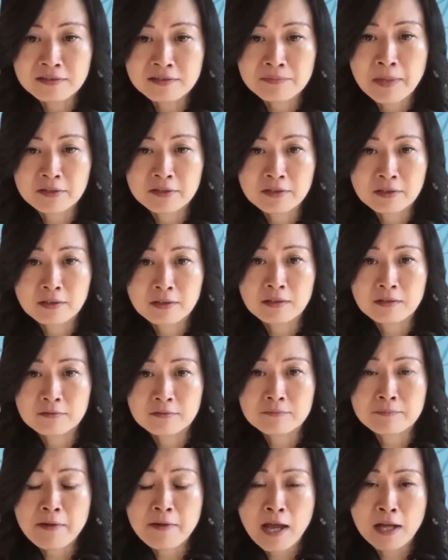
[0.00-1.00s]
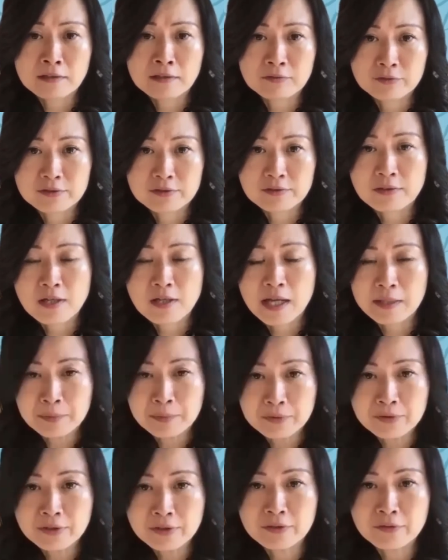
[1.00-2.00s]
As a matter of fact, it was a
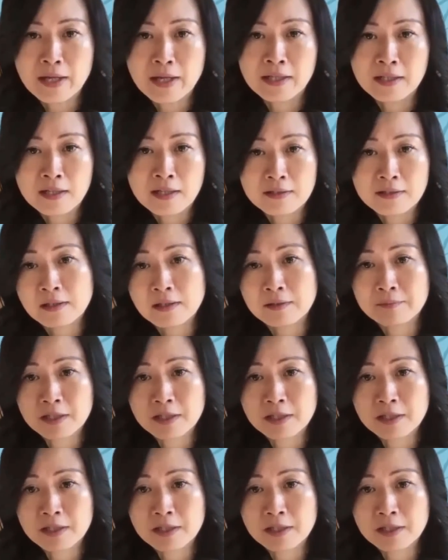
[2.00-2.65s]
Hyperion, right?